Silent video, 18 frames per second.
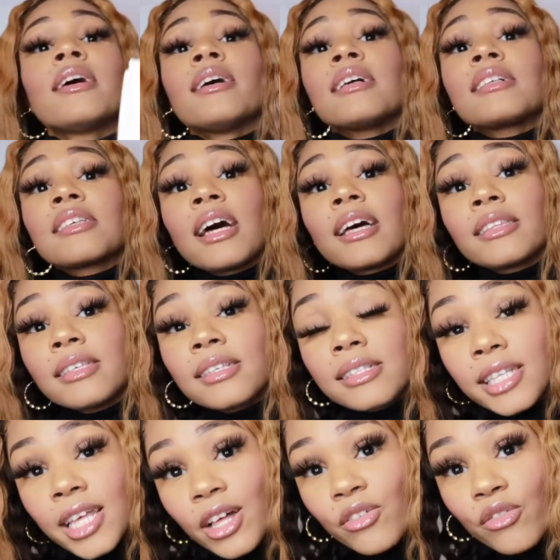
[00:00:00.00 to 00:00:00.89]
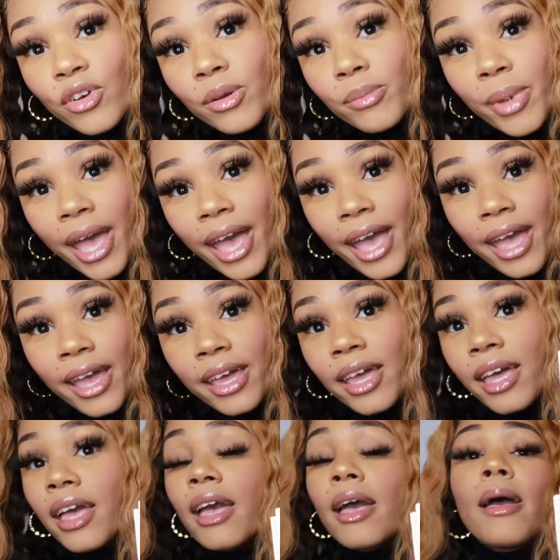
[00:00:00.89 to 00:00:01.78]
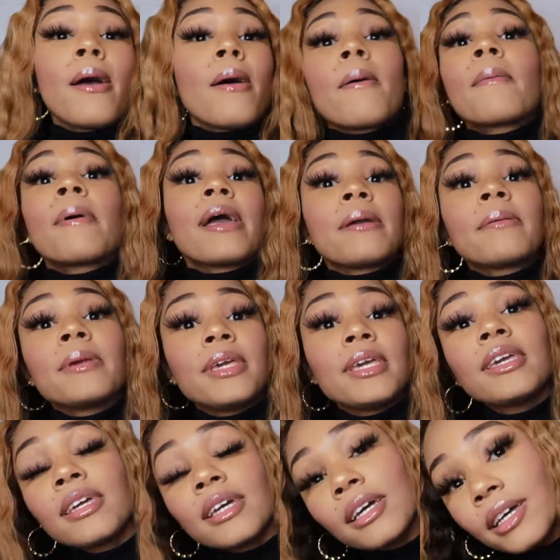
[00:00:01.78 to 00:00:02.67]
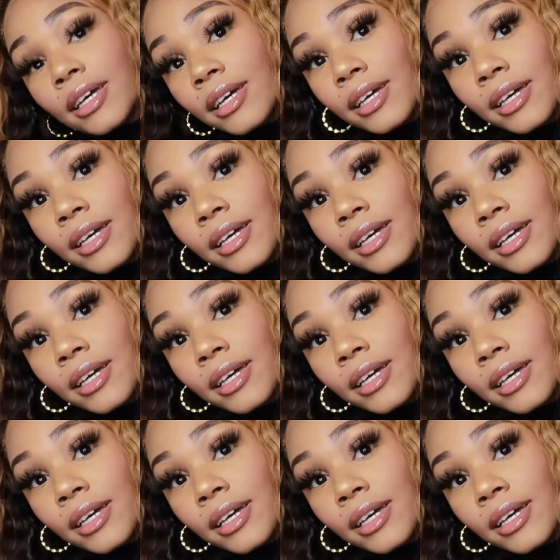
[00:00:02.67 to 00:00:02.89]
inside this Telfar bag, baby,